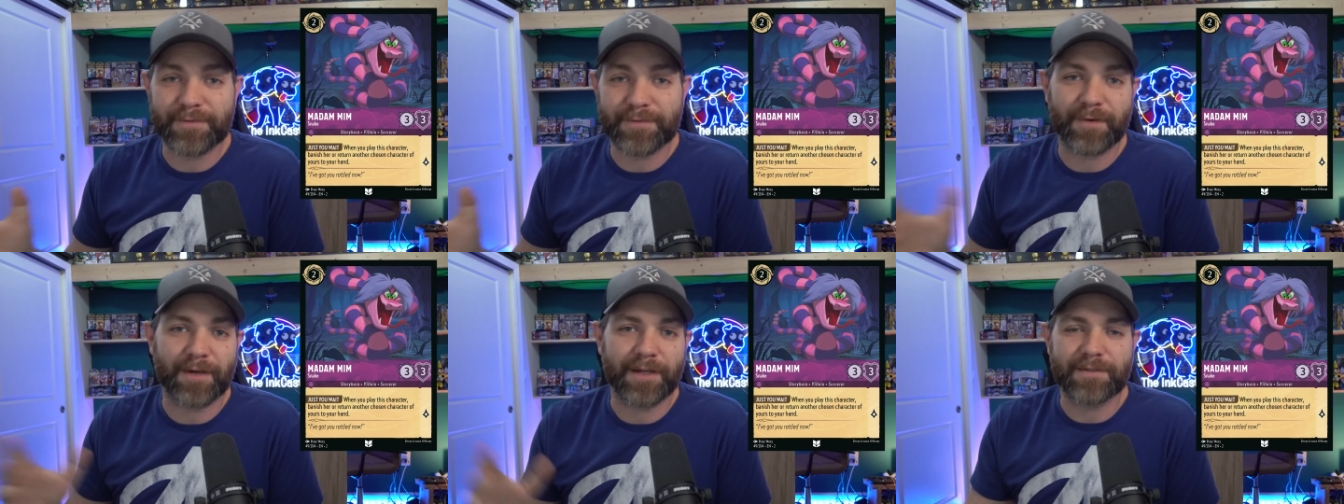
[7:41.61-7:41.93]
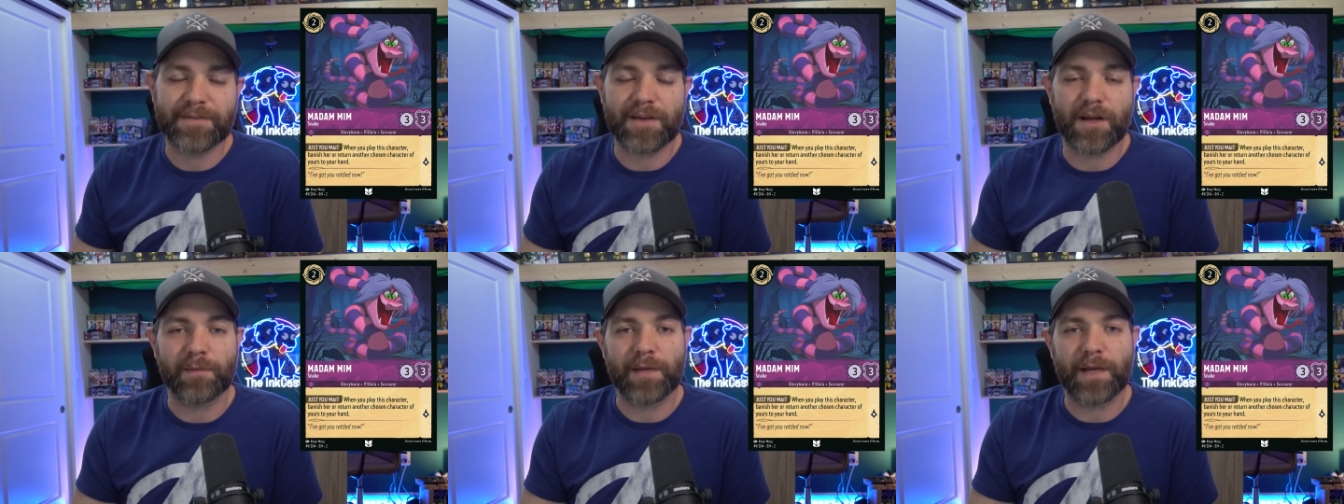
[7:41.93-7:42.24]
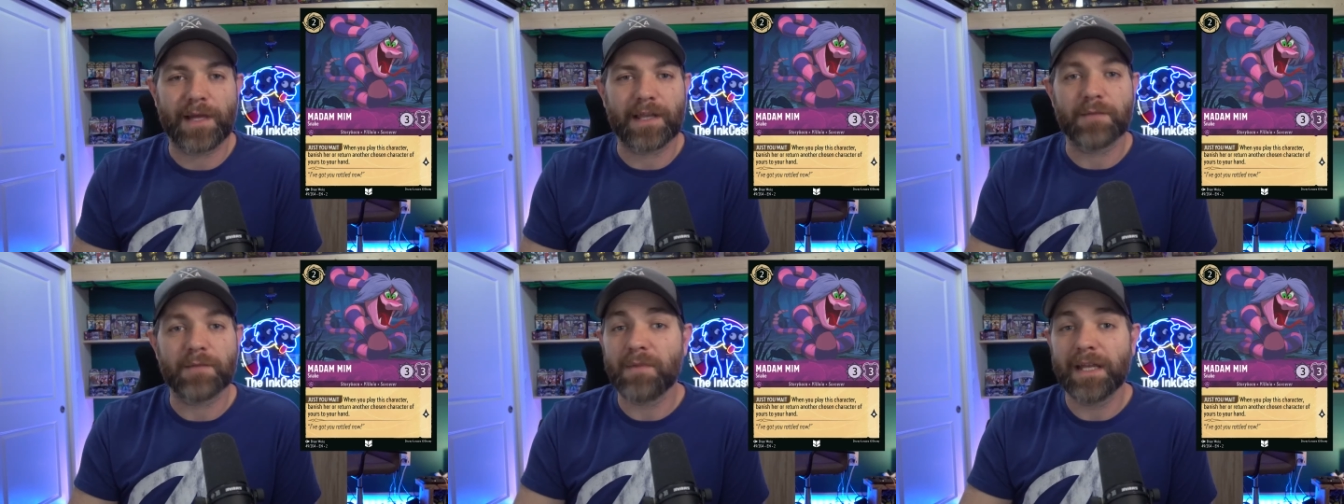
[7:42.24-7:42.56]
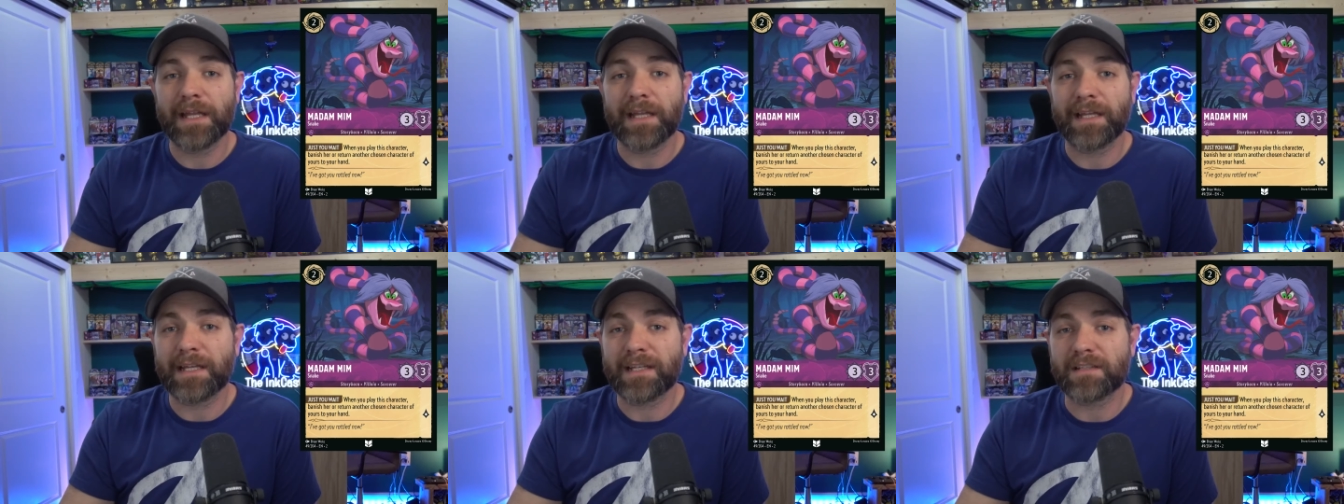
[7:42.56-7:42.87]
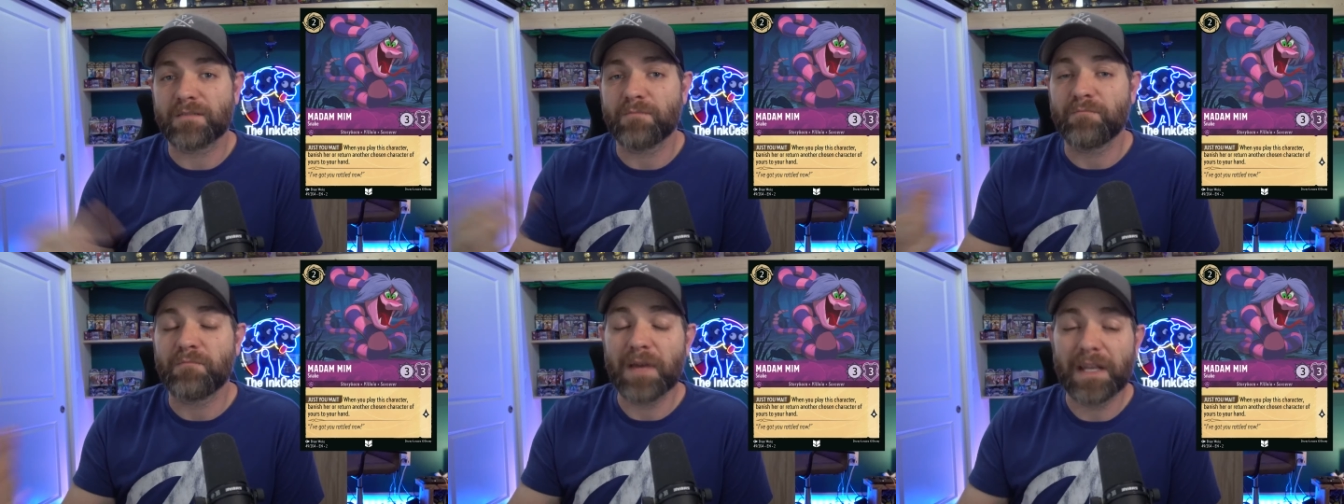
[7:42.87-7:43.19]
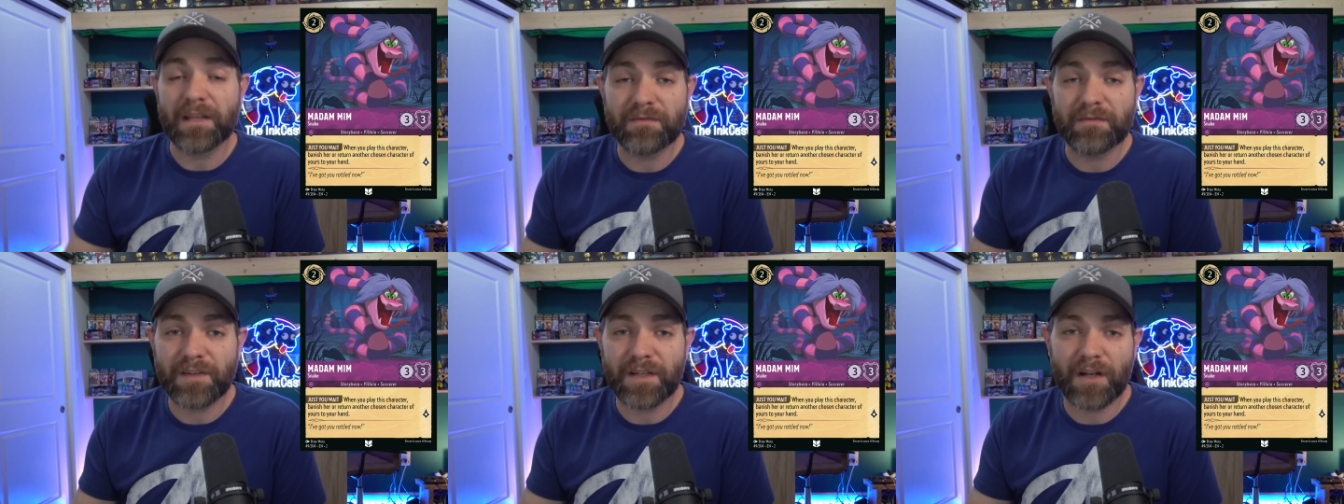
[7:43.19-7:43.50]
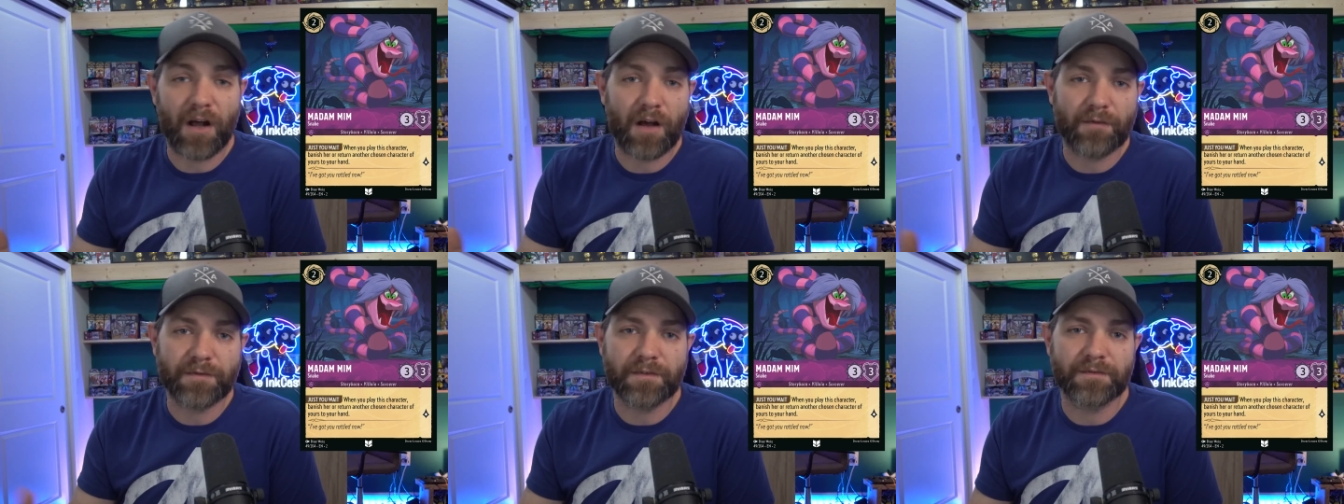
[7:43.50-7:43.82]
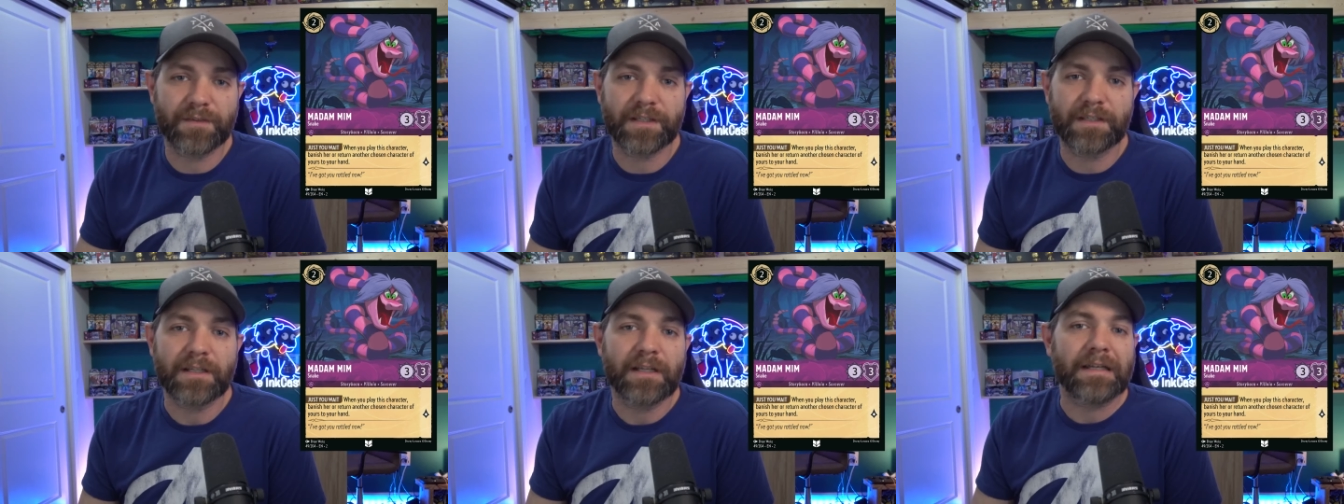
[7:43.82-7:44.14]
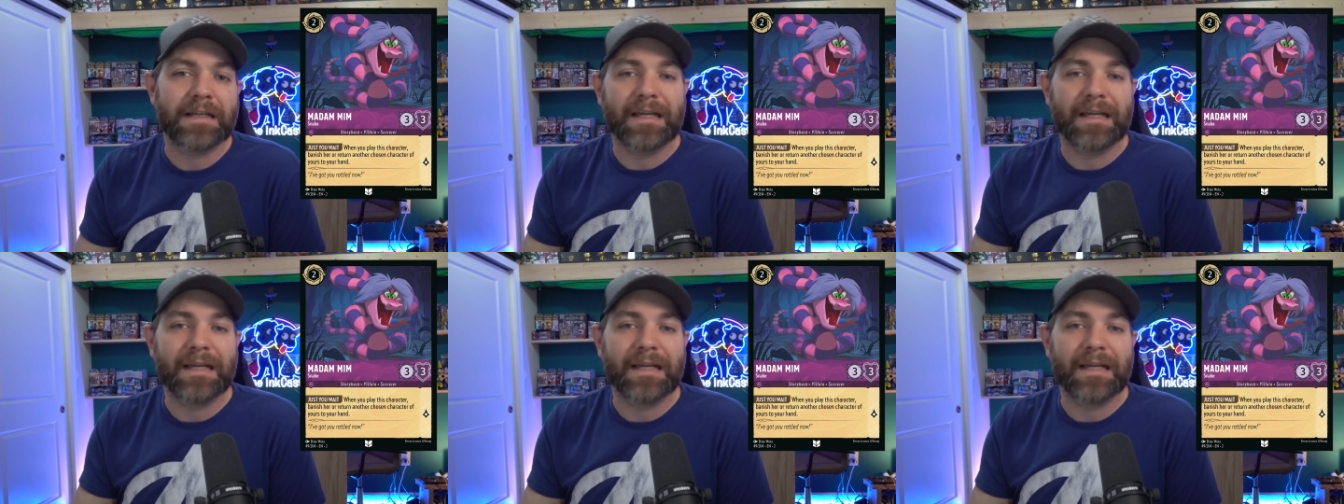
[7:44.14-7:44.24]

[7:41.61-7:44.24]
we're going to talk about in a minute and get some benefit off of it,